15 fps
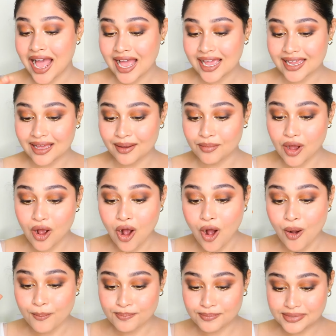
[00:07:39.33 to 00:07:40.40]
I am
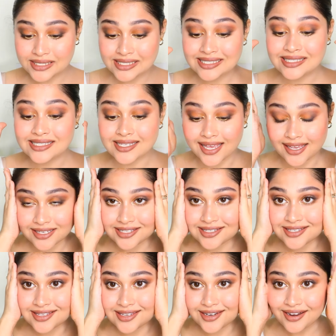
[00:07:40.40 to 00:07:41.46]

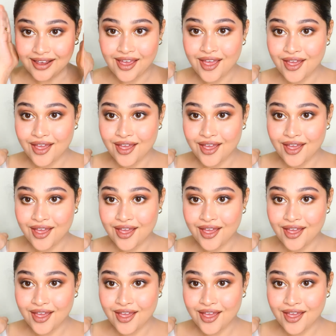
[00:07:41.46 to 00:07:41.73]
obsessed